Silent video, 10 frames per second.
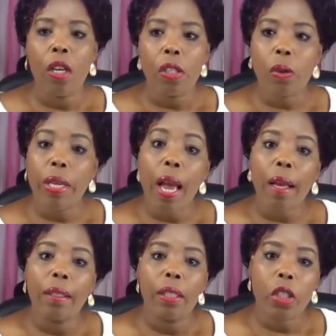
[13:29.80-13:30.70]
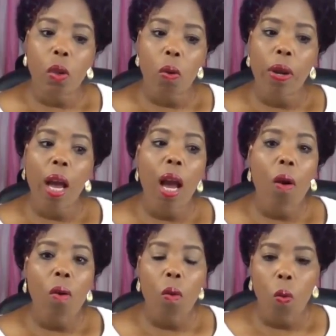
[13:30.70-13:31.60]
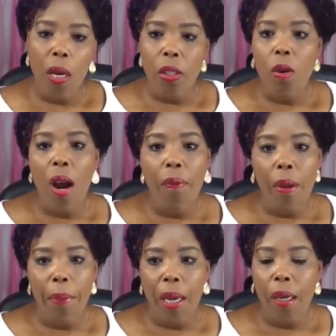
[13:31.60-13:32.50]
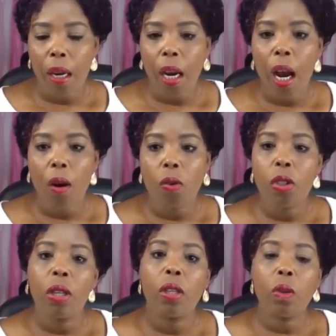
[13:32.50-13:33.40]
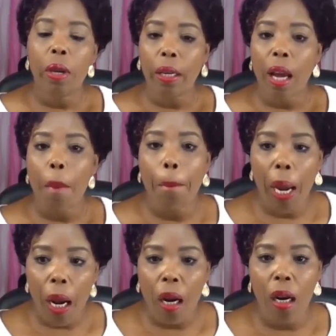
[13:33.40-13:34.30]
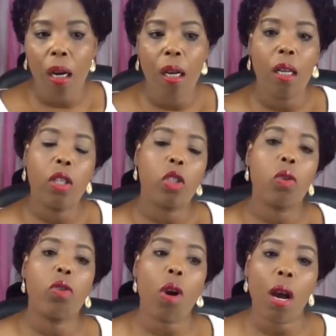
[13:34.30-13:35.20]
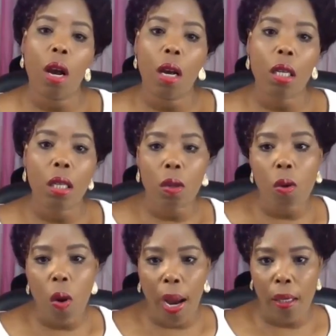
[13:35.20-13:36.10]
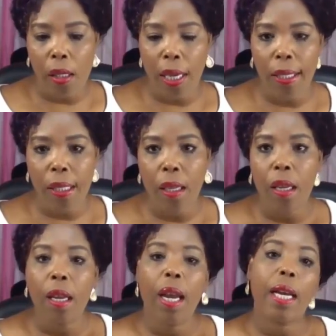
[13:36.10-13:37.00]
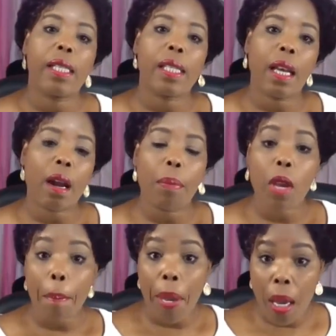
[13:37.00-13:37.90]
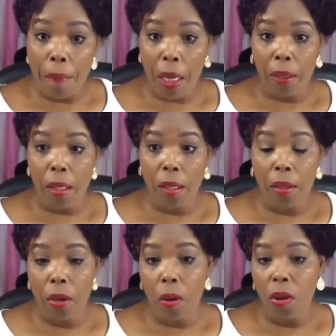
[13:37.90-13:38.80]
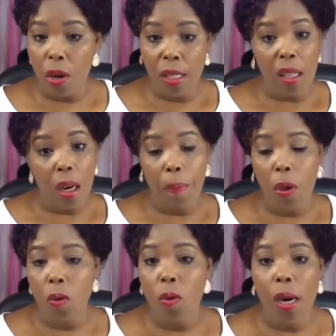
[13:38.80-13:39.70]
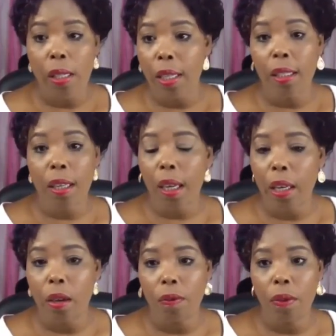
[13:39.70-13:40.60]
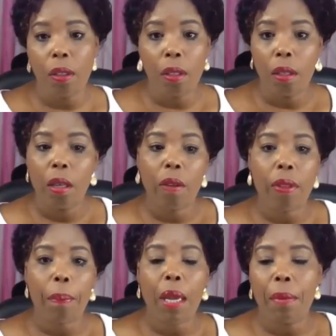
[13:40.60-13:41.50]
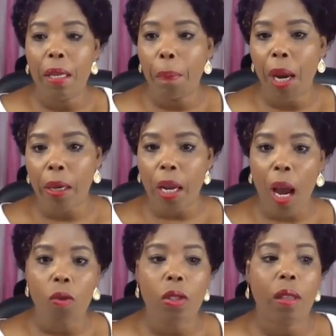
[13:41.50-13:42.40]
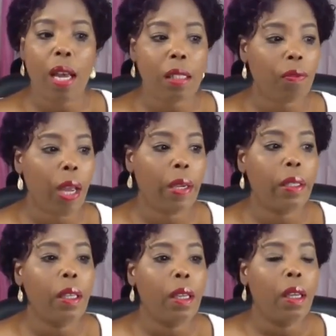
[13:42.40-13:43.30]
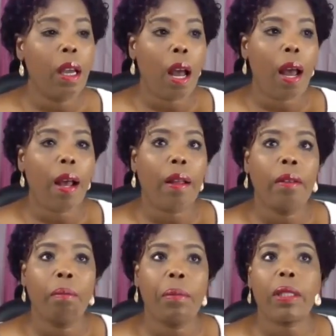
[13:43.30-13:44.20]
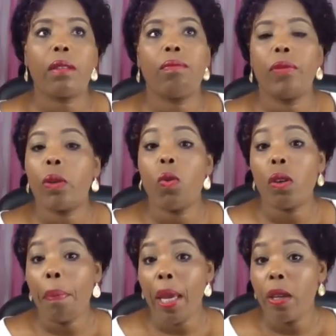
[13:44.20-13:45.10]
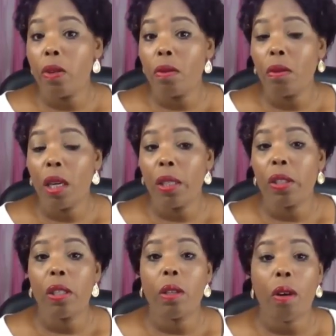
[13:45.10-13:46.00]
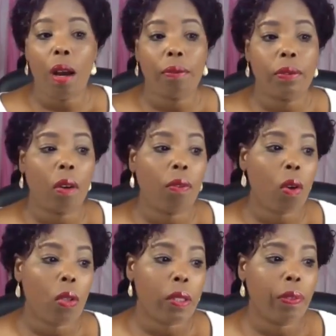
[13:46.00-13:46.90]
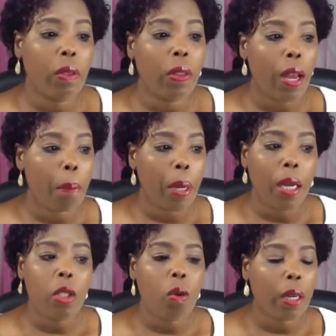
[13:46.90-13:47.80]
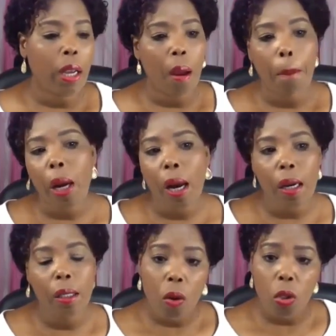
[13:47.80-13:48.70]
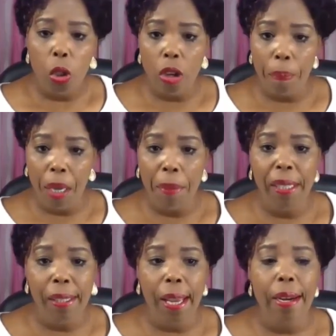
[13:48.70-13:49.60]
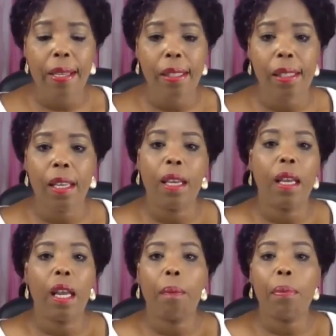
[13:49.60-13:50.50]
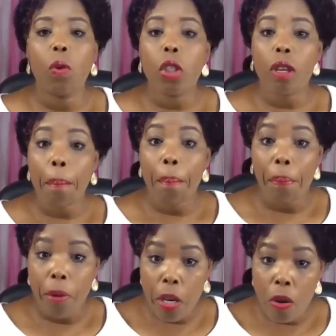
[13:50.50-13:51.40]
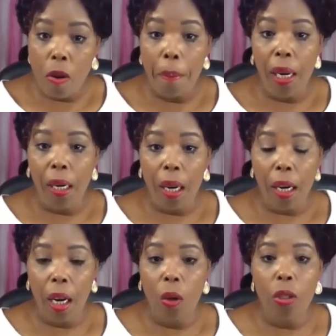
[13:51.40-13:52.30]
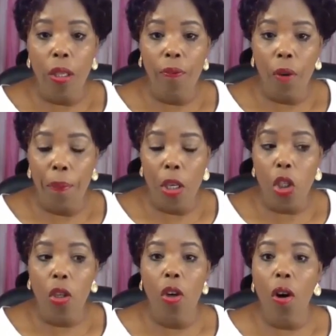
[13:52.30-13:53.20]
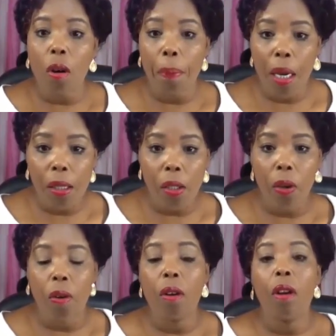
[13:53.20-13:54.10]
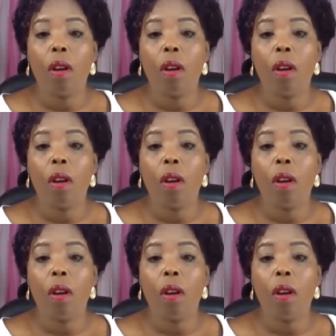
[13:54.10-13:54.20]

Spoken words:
So yeah, so now once you have the bank account, you can come back to your Google AdSense and set up your payment. You know, you can set up a Google AdSense and kind of leave the payment part out. That's fine. But they won't pay you until you have, of course, filled that part. You can come back, go to your payment settings and put your new bank account information, not personal,